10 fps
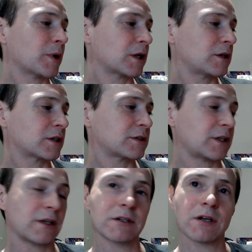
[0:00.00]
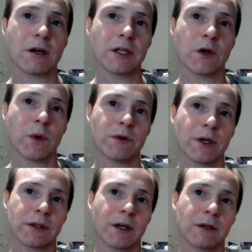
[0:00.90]
and you can see there's Harley Quinn right
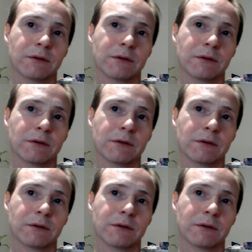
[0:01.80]
there.